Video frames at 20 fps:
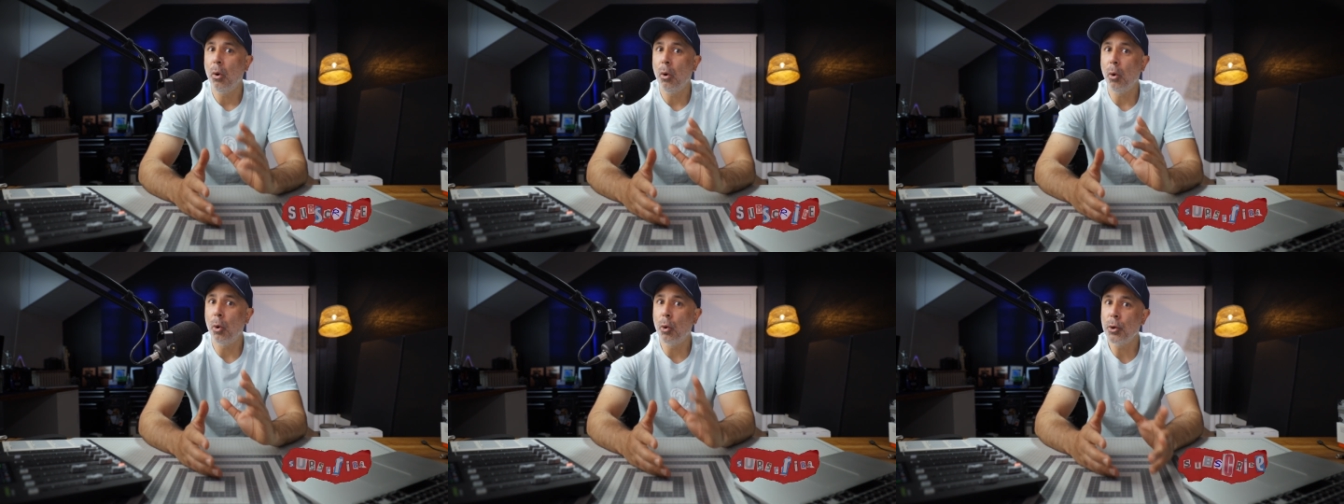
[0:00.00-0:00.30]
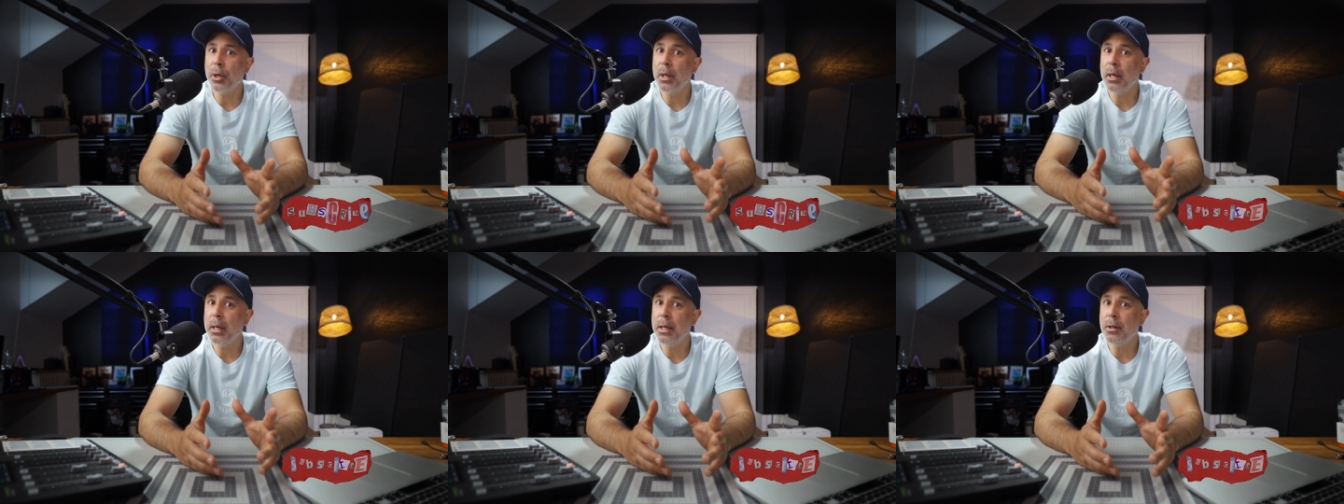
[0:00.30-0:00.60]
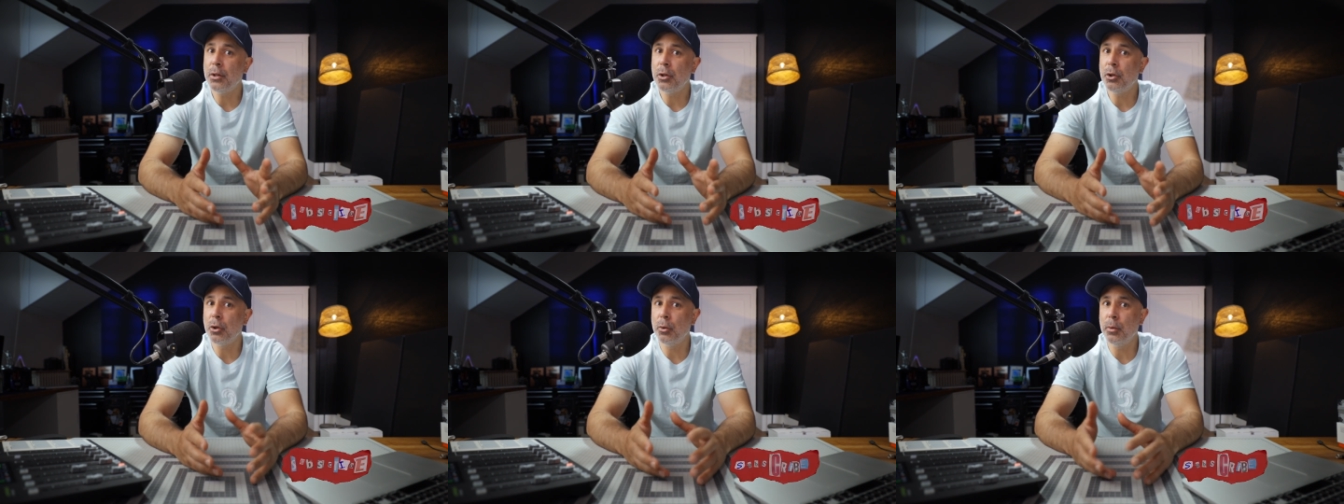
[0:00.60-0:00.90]
All you
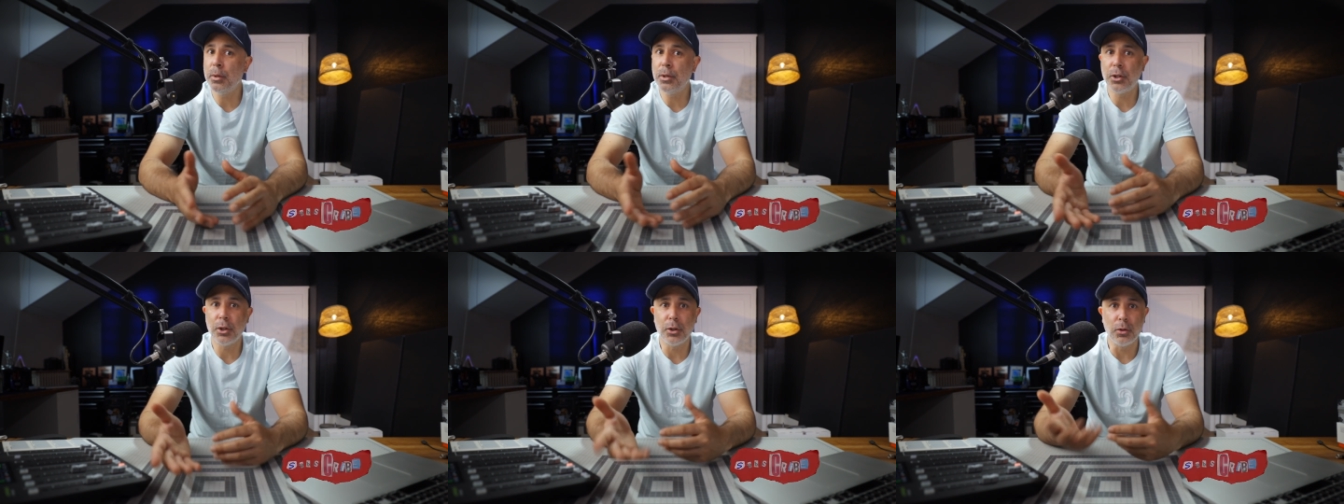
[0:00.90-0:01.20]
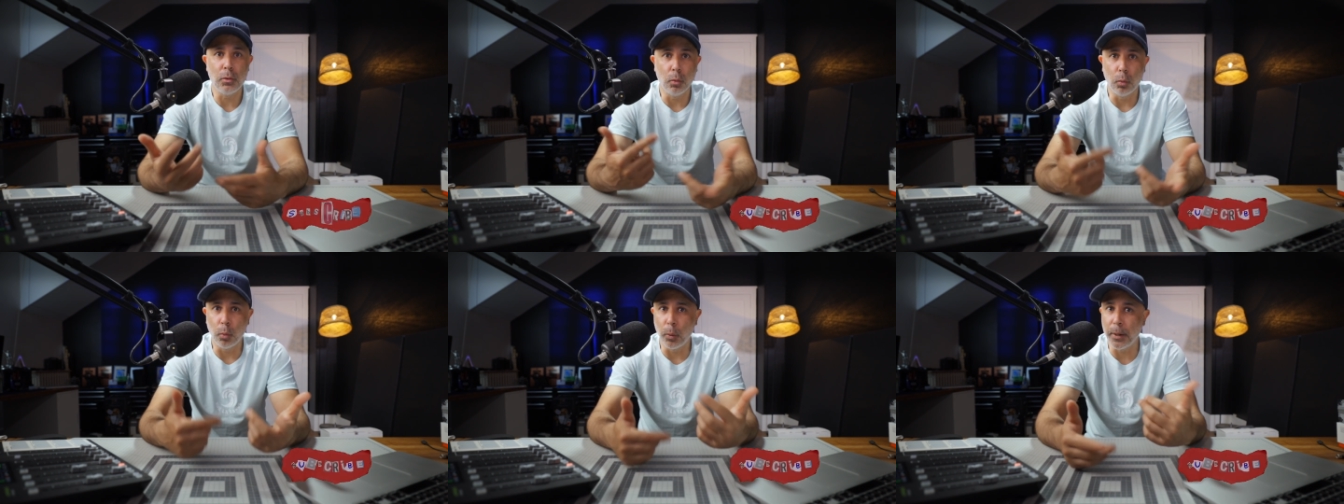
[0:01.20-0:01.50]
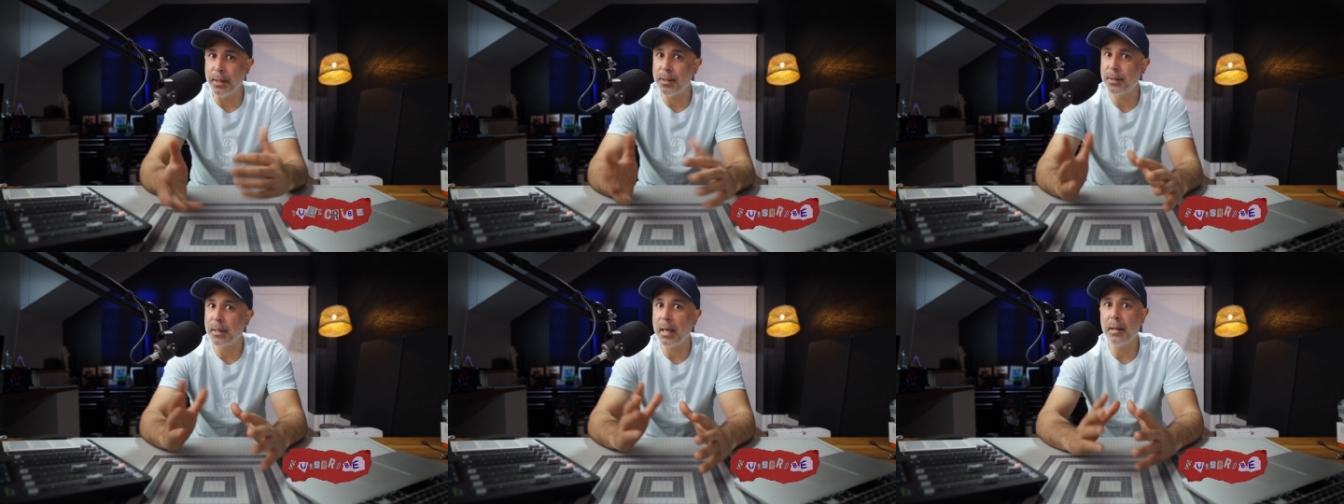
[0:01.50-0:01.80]
need to do is just
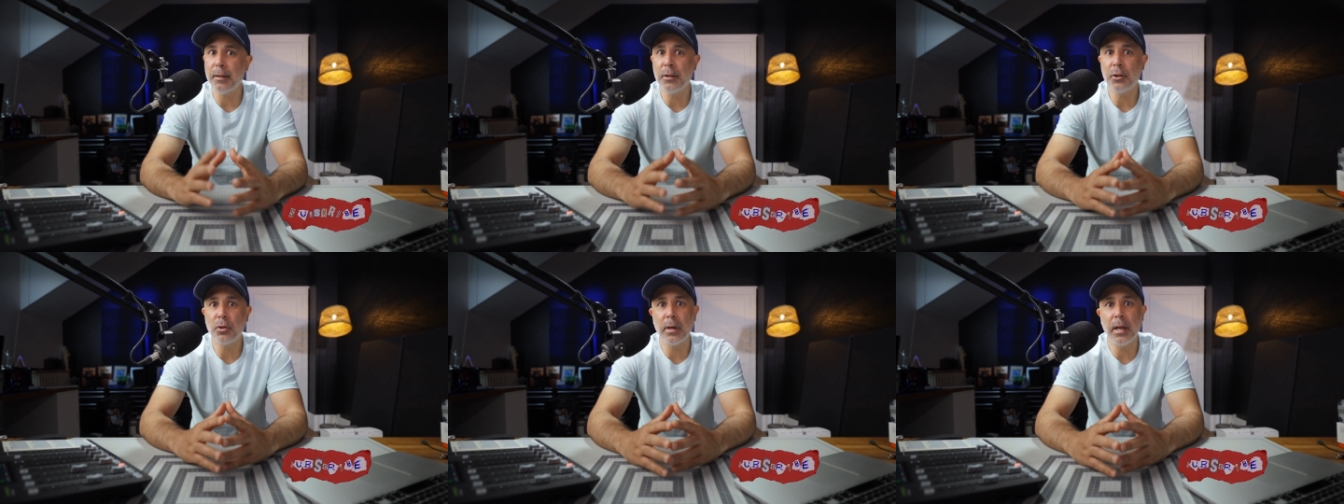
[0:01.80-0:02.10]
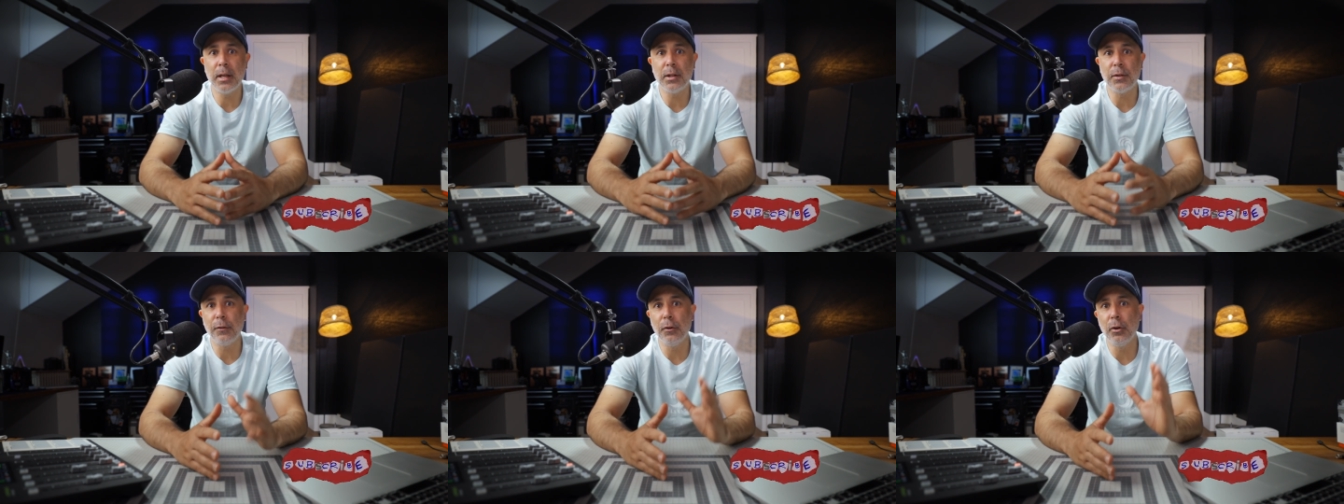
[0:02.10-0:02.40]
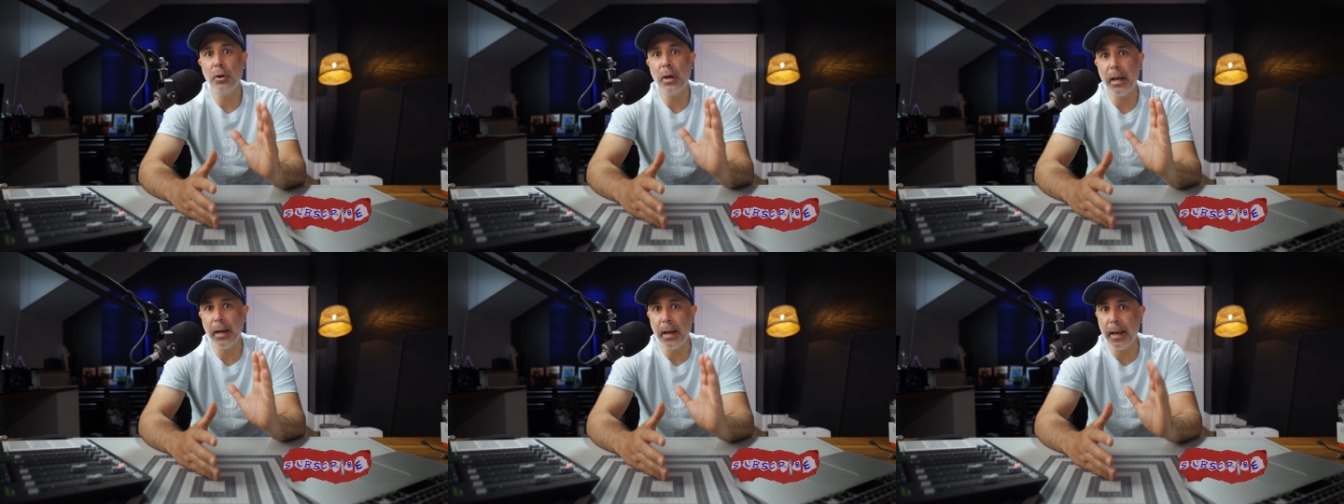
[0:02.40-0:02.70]
restart the
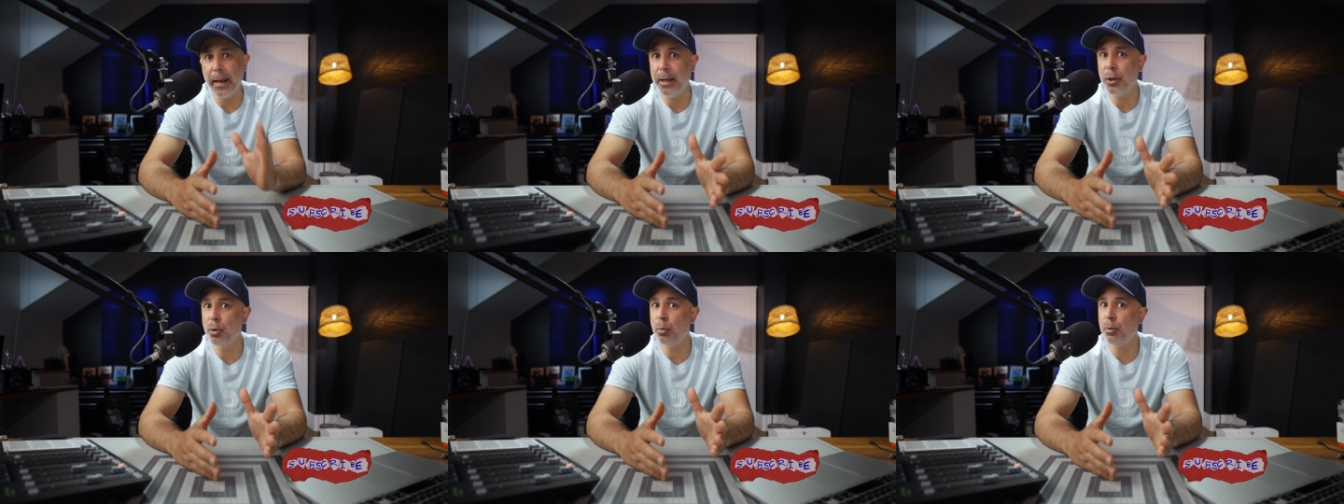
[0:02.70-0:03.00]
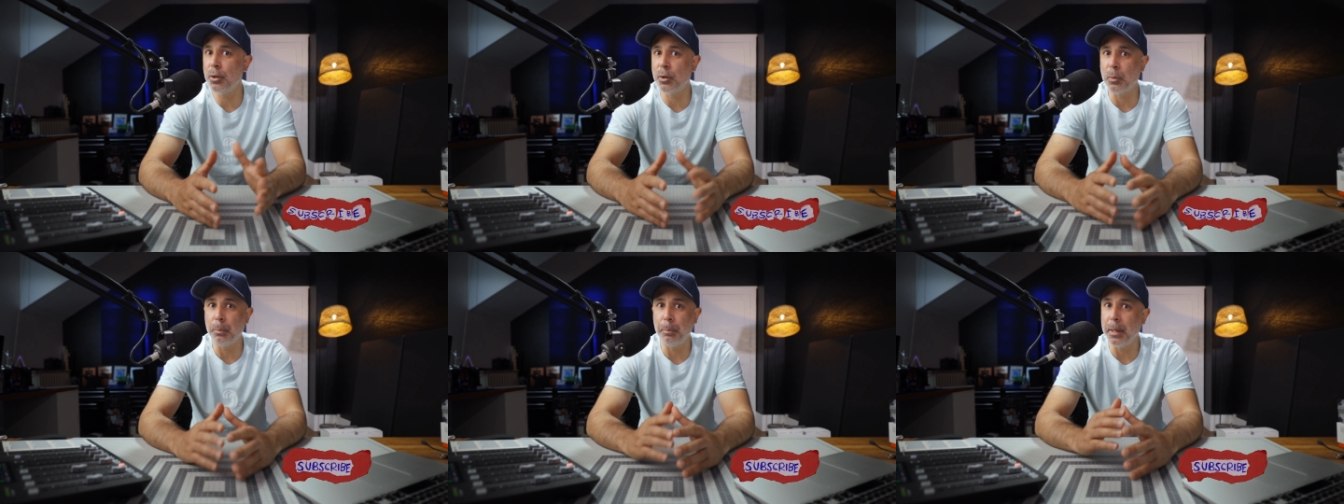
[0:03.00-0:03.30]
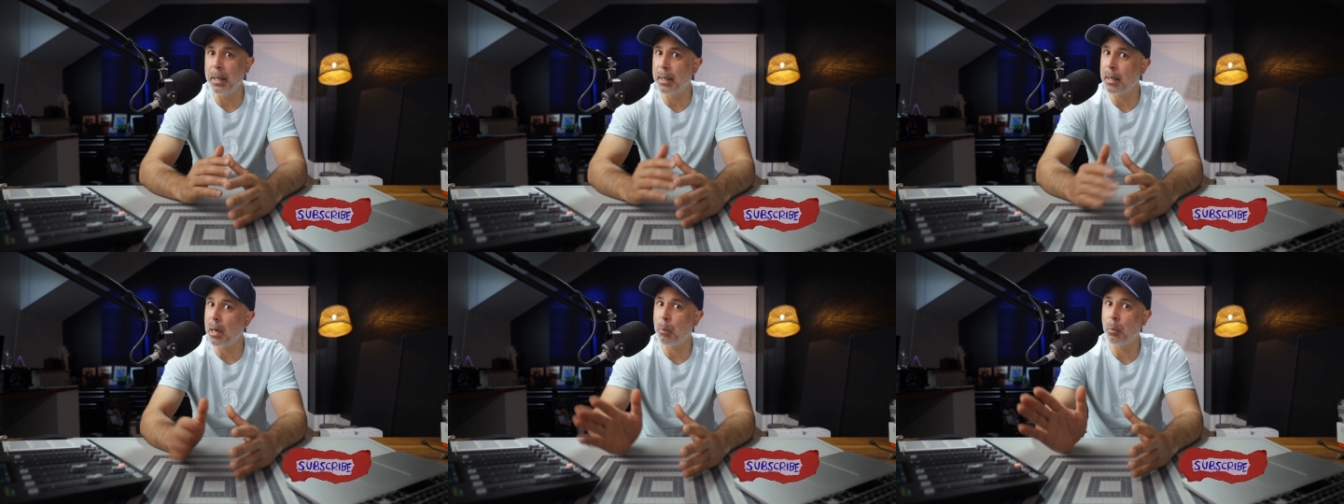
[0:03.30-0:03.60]
transfer and Hedge will just
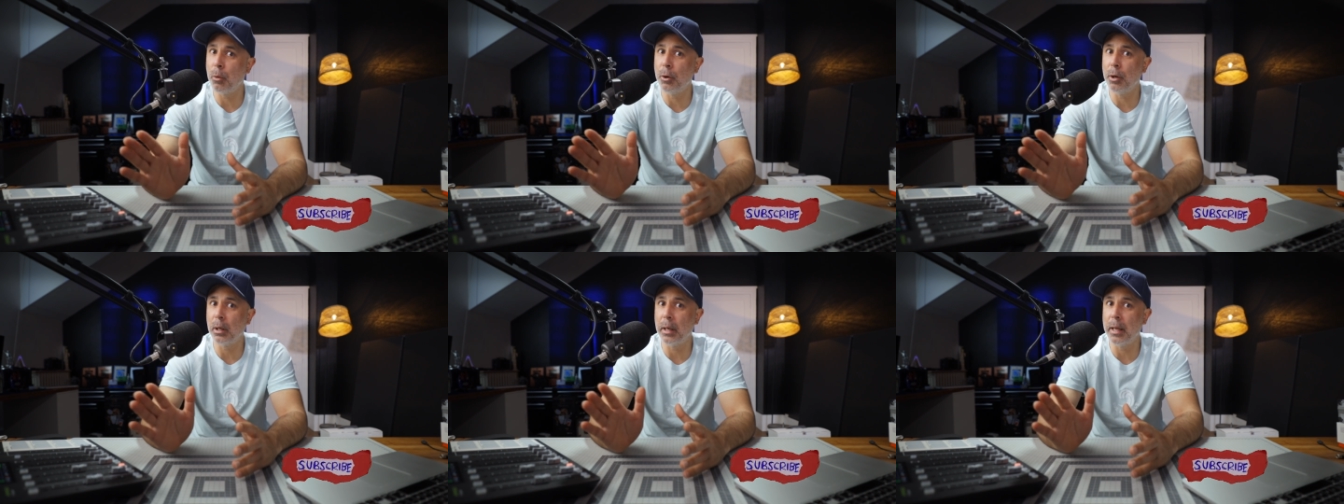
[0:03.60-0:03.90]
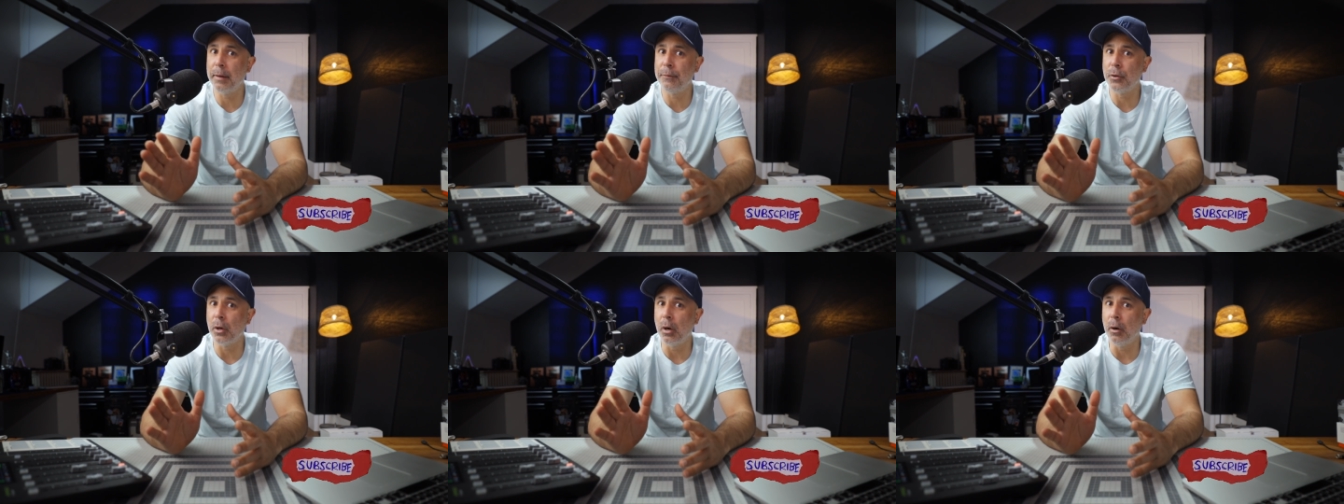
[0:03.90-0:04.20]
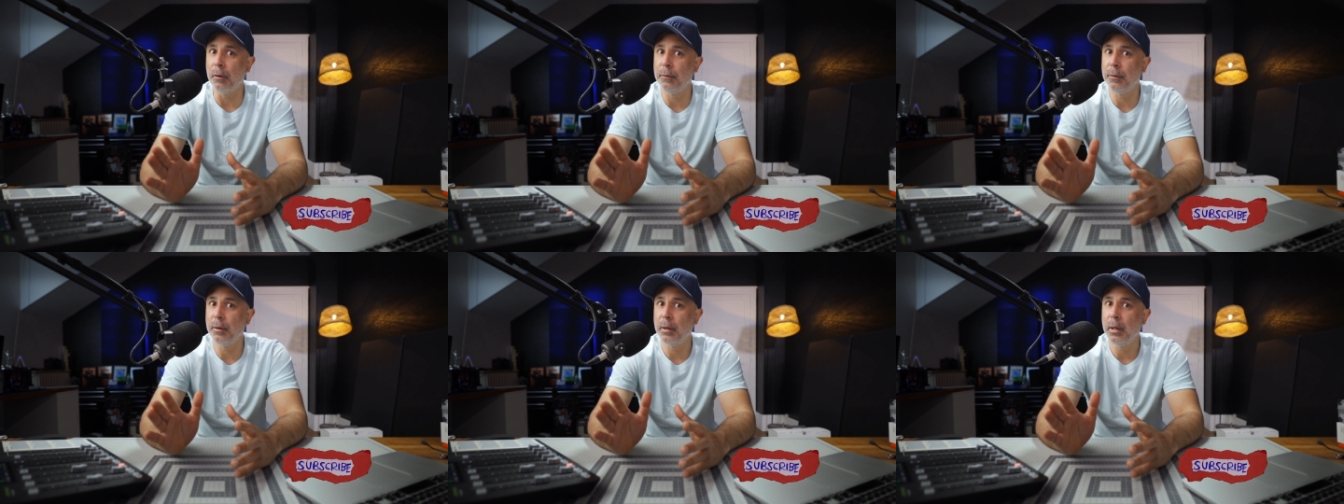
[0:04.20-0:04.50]
pick up where it left
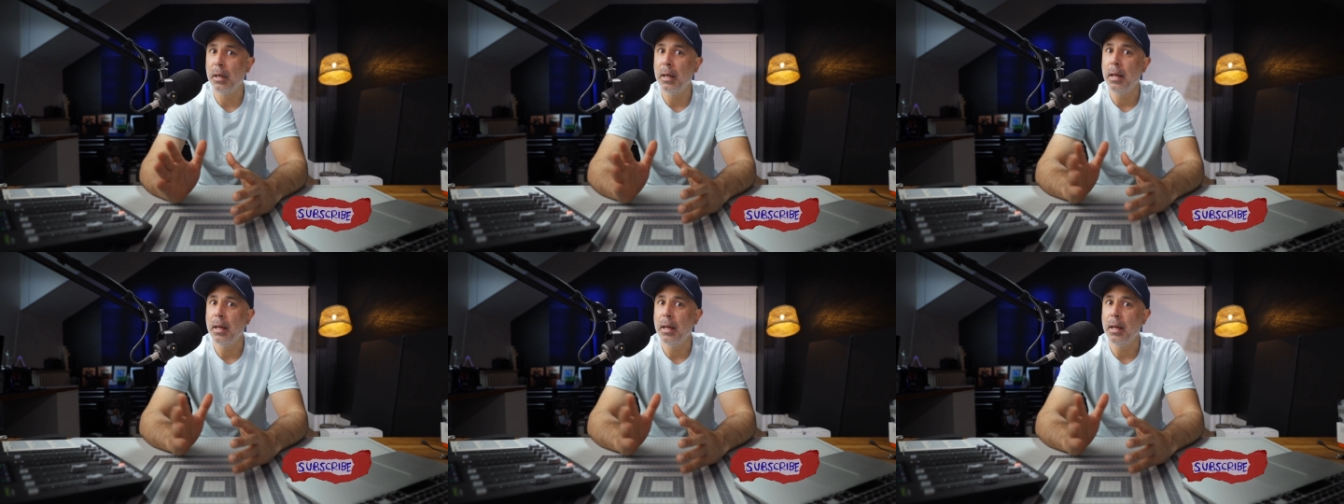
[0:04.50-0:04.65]
off.